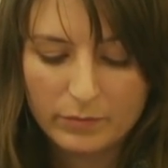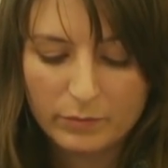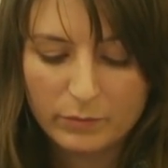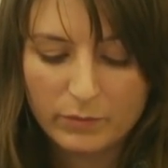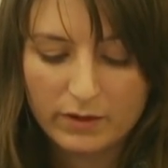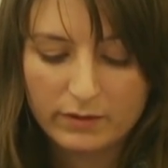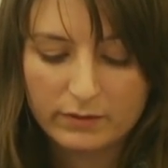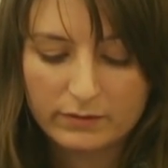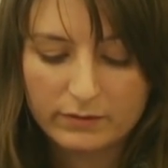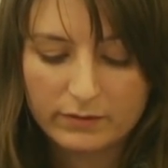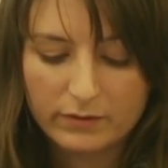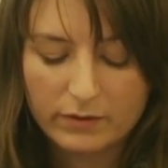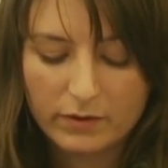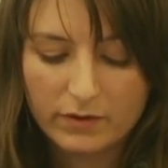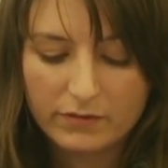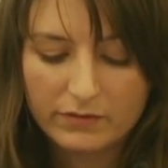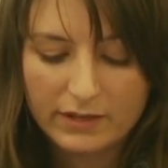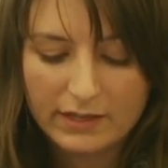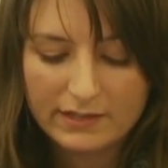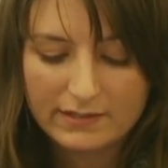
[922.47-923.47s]
Well,
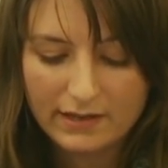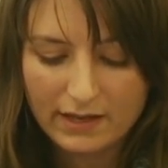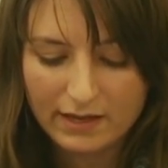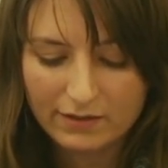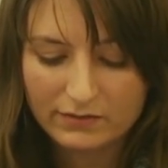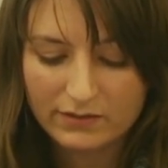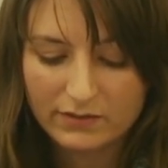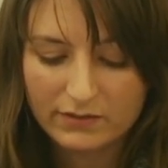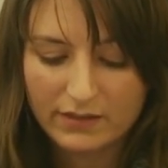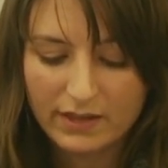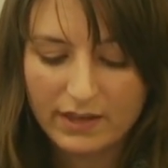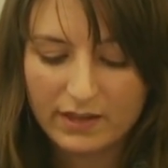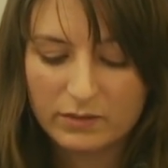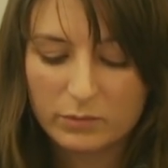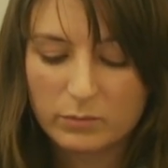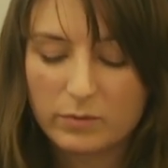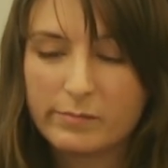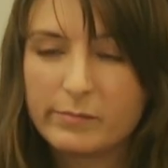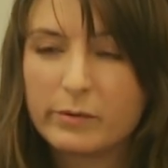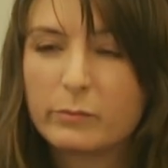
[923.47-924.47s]
on this I have to say
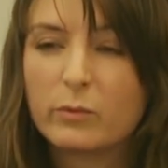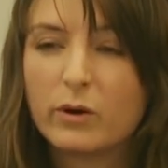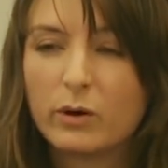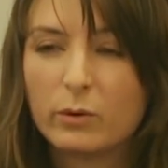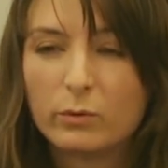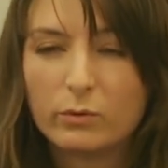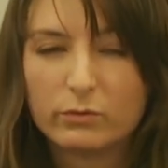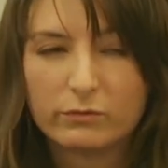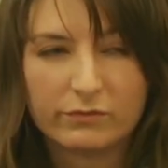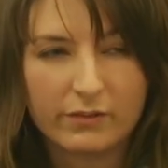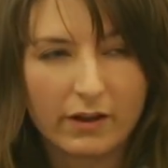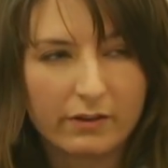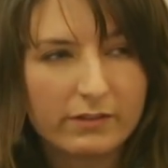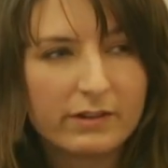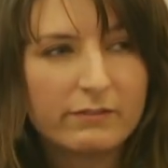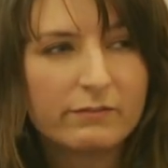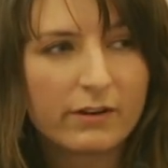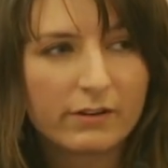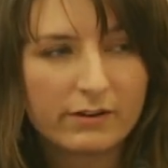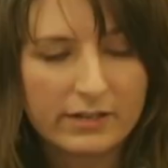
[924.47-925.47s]
the women were all
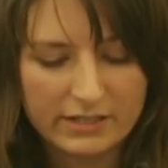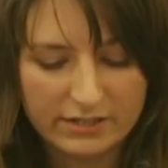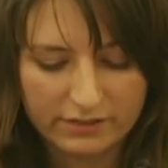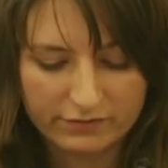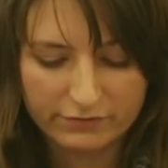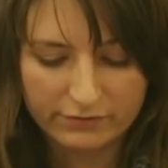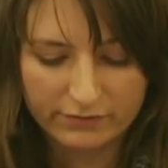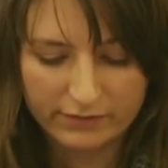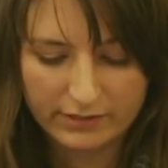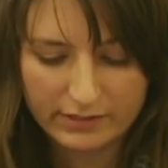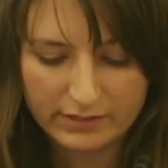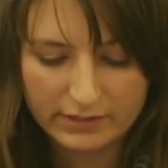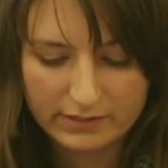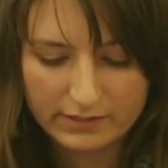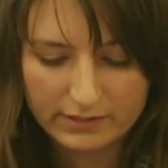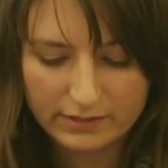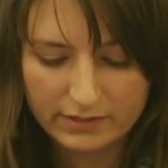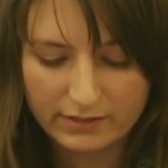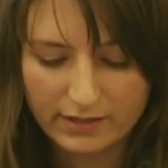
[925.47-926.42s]
very, very different.